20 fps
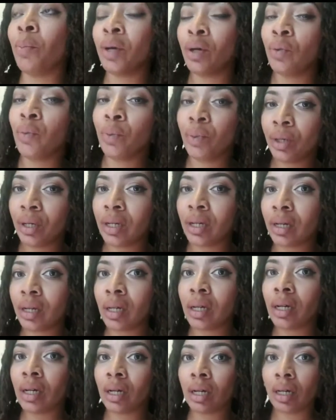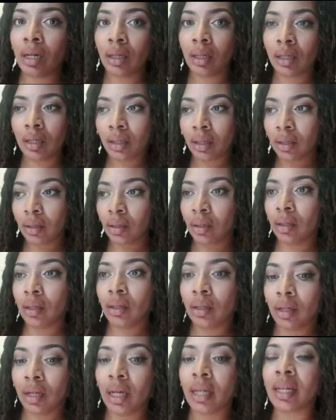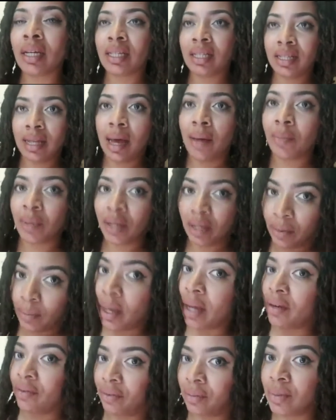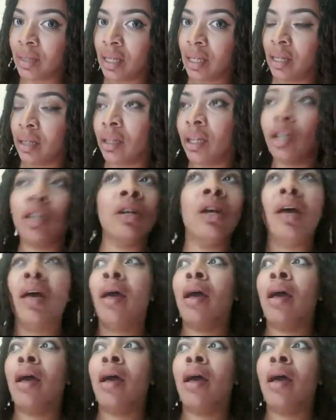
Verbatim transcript: But we're going to stop anybody from sitting there.